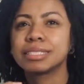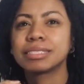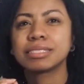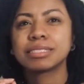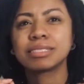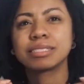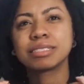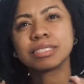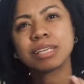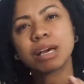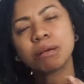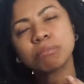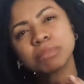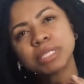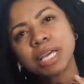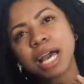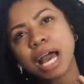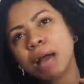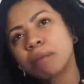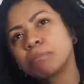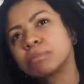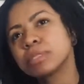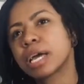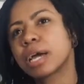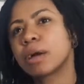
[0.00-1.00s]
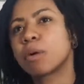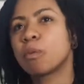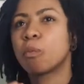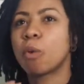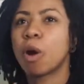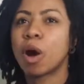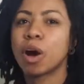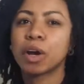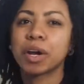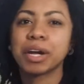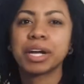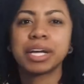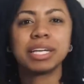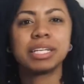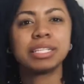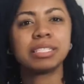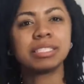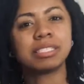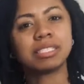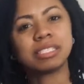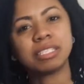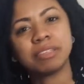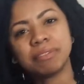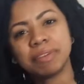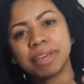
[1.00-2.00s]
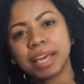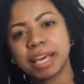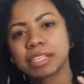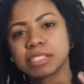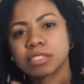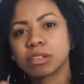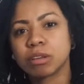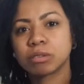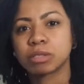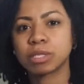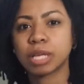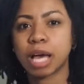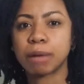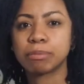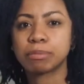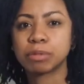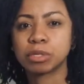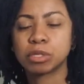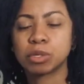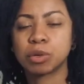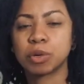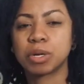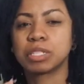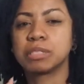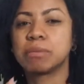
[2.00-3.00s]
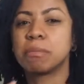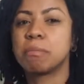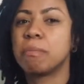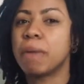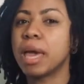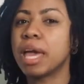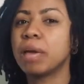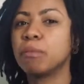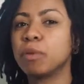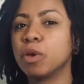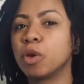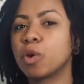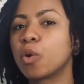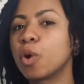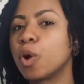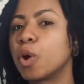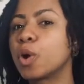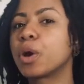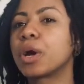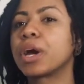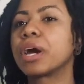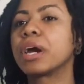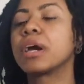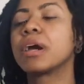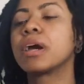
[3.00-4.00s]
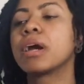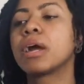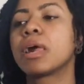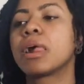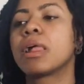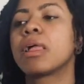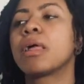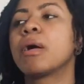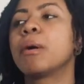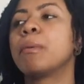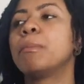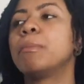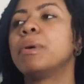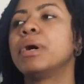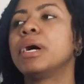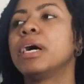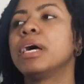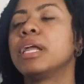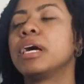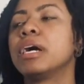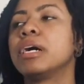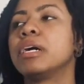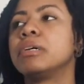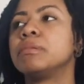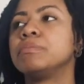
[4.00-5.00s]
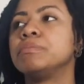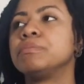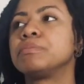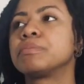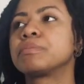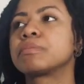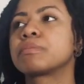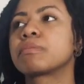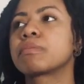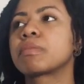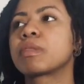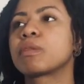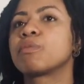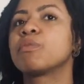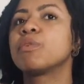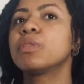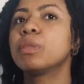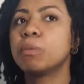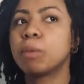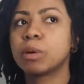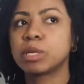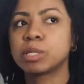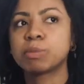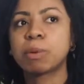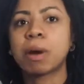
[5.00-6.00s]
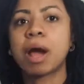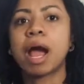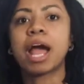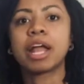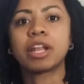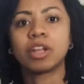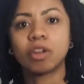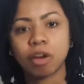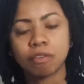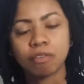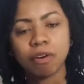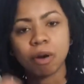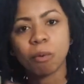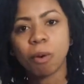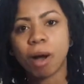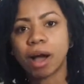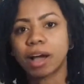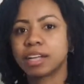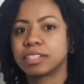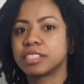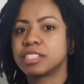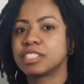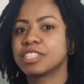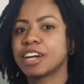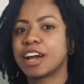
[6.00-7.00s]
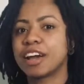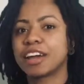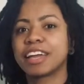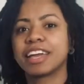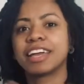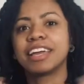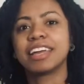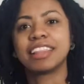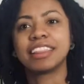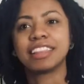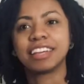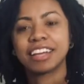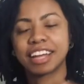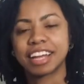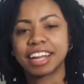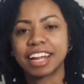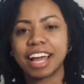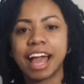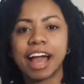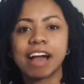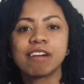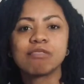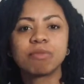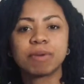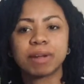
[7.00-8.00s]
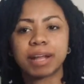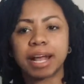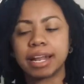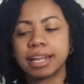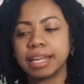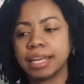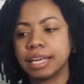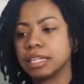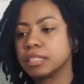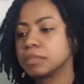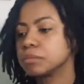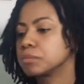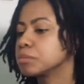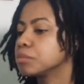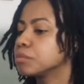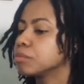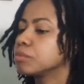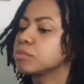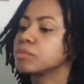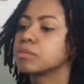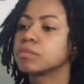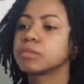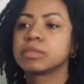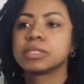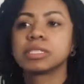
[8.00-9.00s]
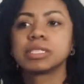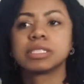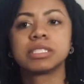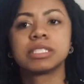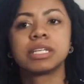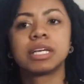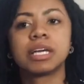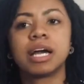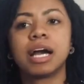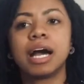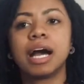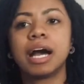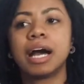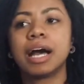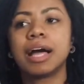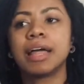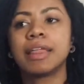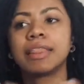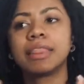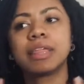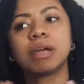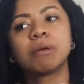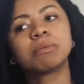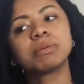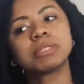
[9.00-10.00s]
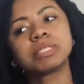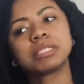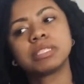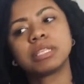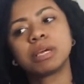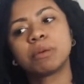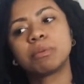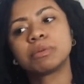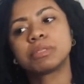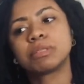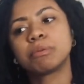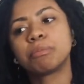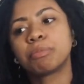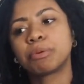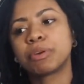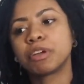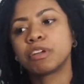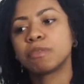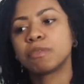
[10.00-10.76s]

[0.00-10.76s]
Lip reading: sometimes like Walgreens, CVS, those types of stores, maybe Kroger. But for the most part, I know if I walk into Target, they're gonna have what I need. There was a brief